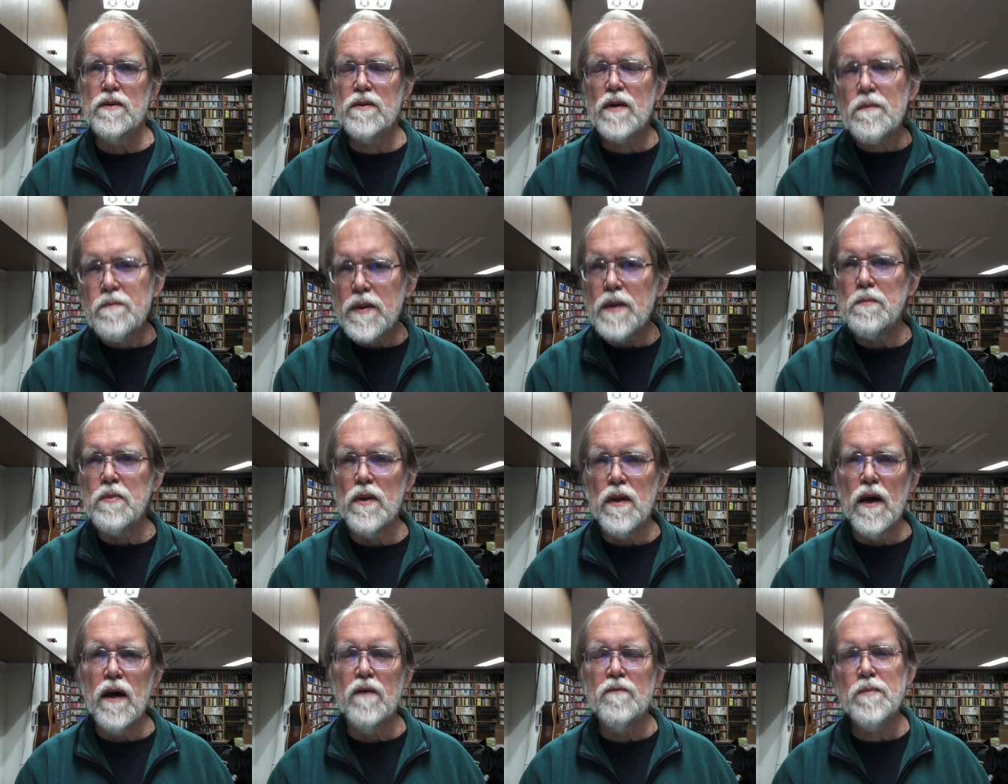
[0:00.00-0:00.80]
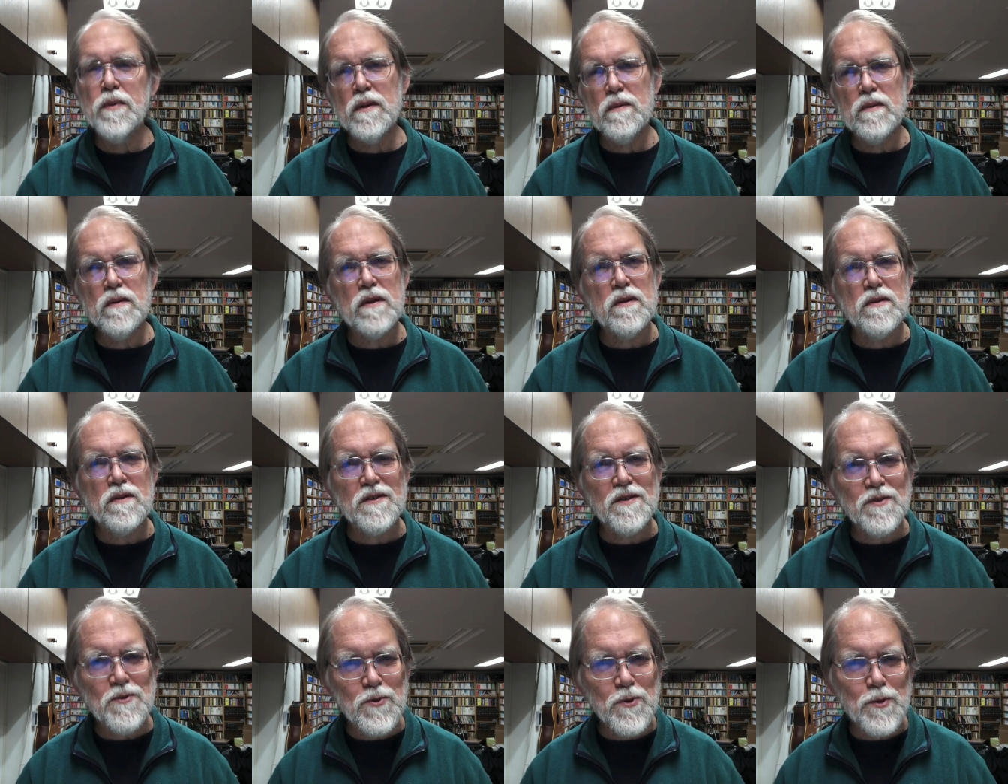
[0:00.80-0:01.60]
Some people have, but
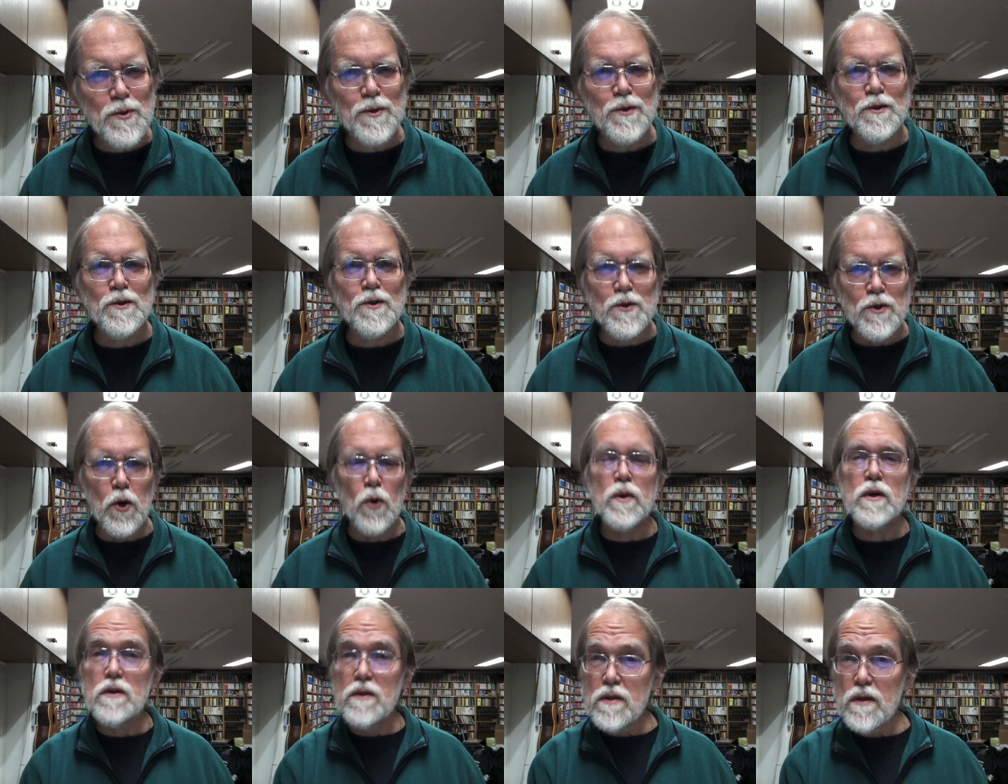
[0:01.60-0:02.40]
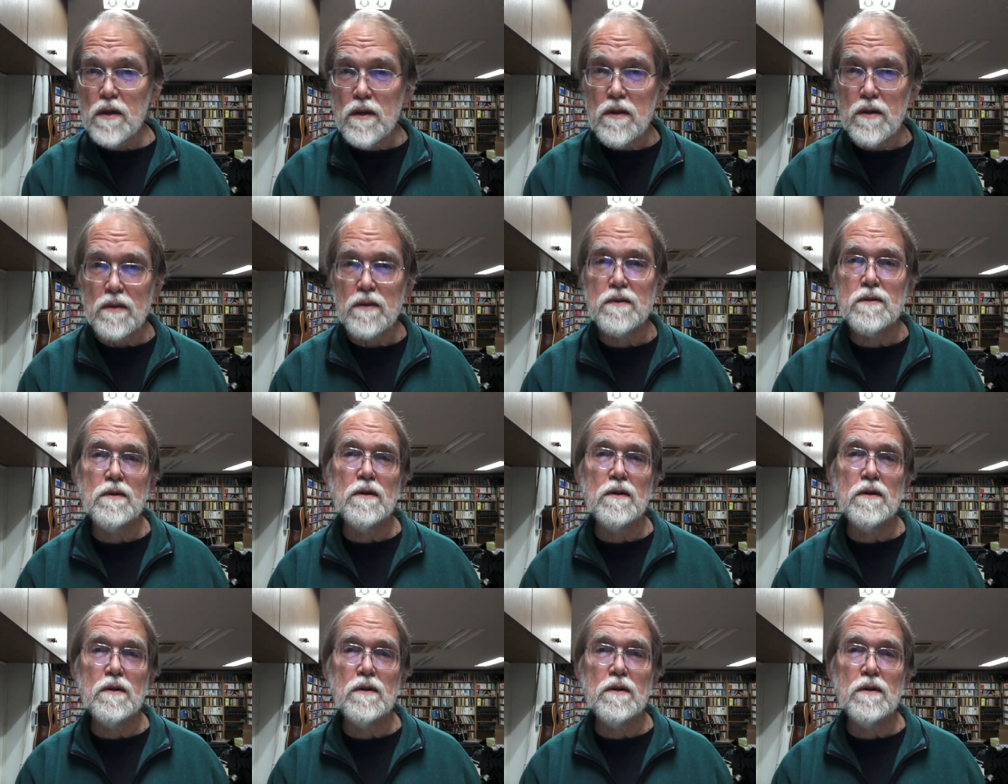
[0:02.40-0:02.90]
you just don't continue.